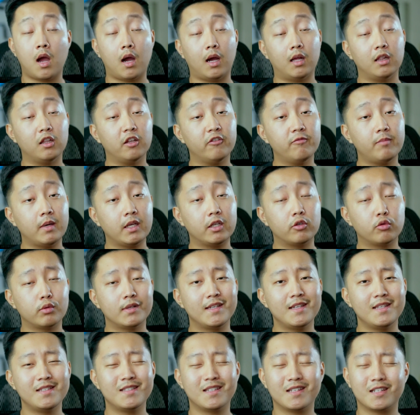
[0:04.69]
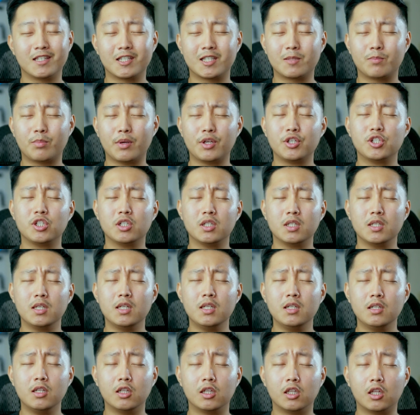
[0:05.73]
I love my greens and
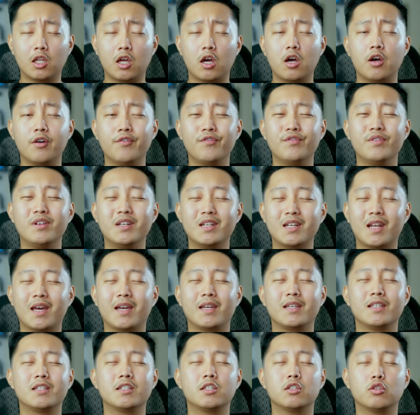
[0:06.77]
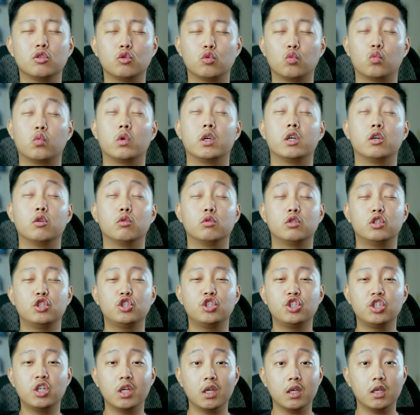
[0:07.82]
especially love nice grilled
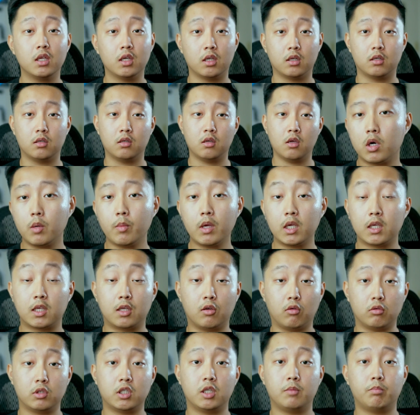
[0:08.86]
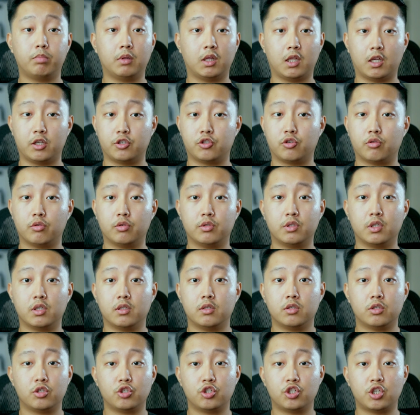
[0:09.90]
chicken. But one of my guilty pleasures
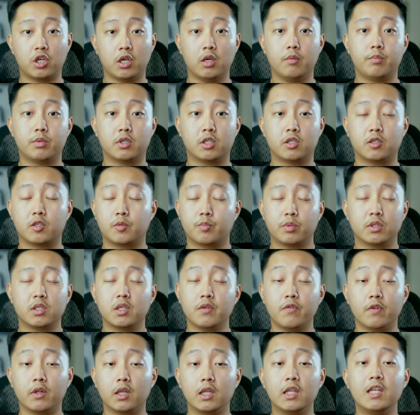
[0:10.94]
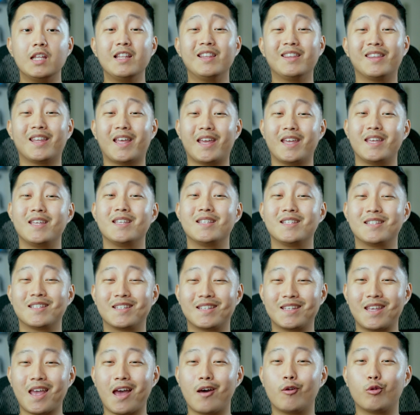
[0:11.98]
is chips, specifically Lay's
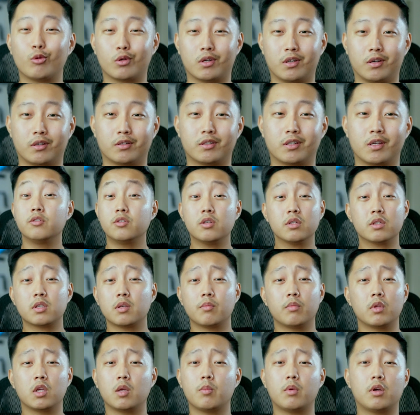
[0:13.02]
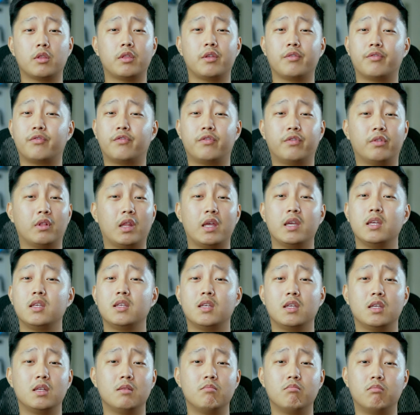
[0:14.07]
kettle cooked. There's just something about the
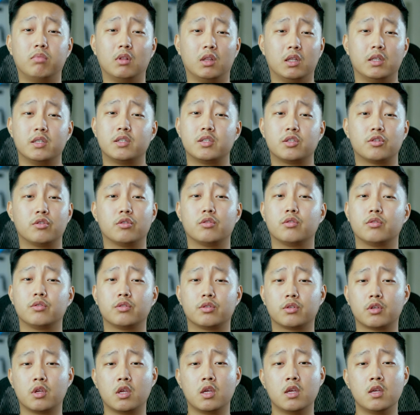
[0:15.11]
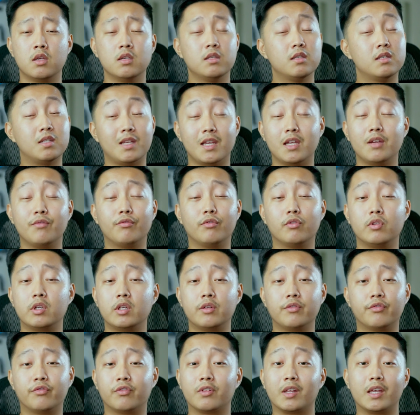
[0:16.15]
flaky blisters,
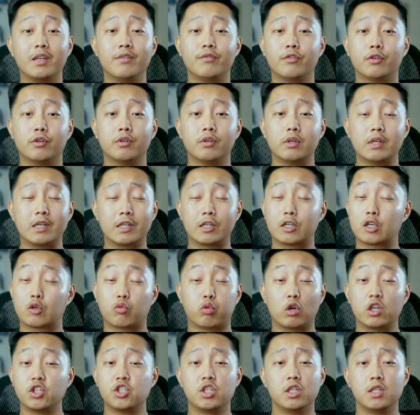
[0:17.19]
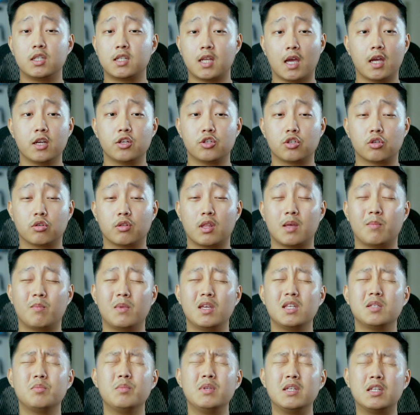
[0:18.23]
savory flavor, and crunchy texture that
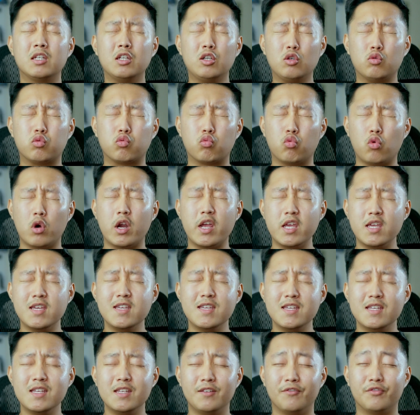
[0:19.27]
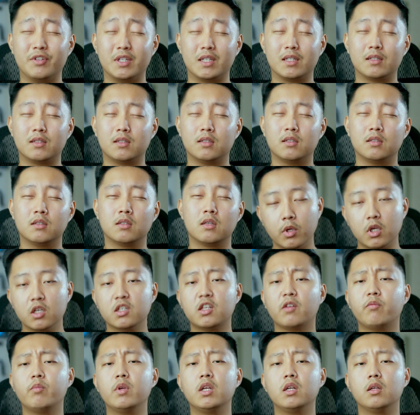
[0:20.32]
makes me crave it. So
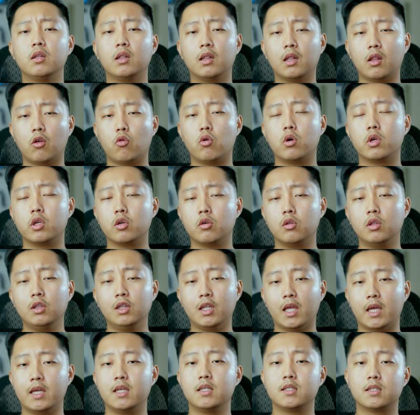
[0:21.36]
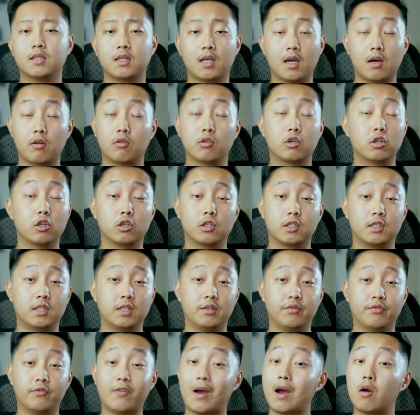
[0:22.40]
because I've been a loyal Lay's kettle cooked
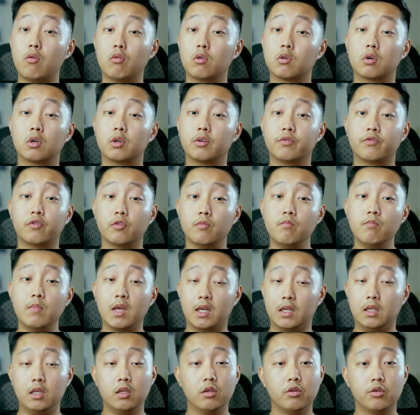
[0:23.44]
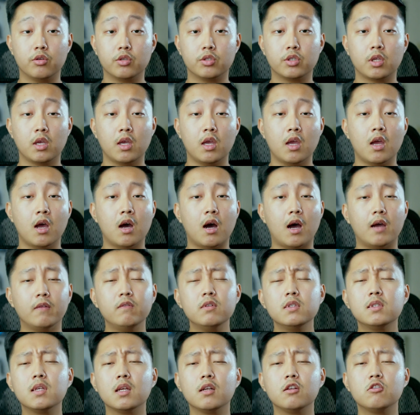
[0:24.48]
devourer for many years, I've
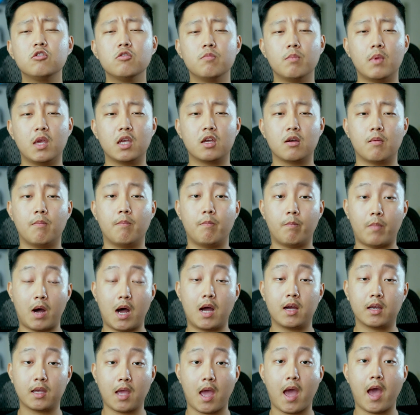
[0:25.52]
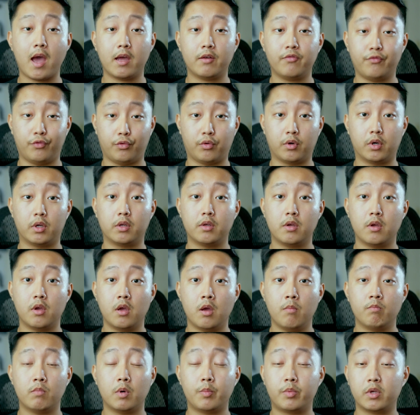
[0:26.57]
decided to make a mock ad for it.
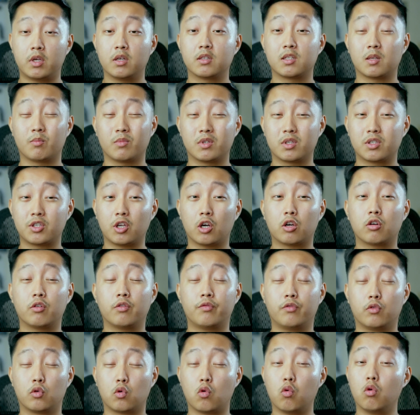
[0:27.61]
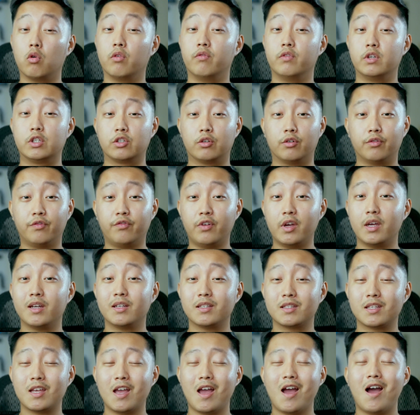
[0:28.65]
But because I'm a sucker for cool visual
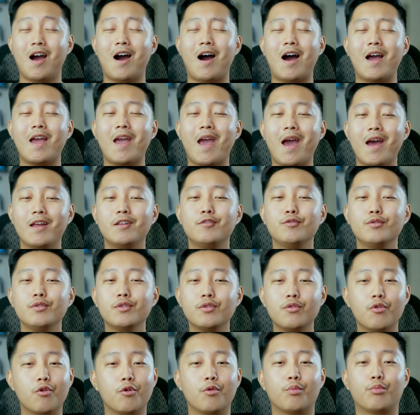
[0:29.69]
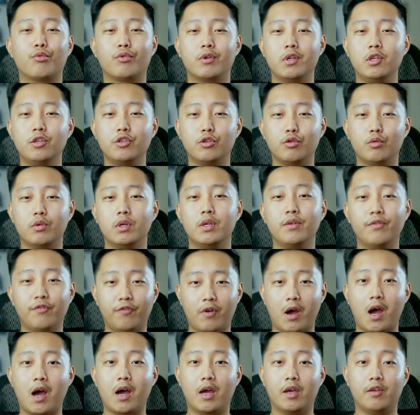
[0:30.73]
effects, I had to incorporate
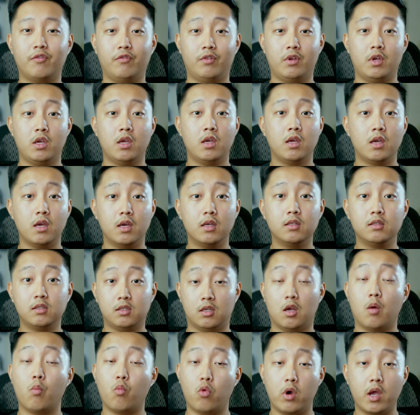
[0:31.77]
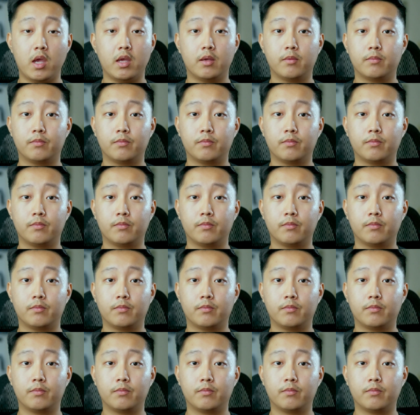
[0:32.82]
UE5 in some way.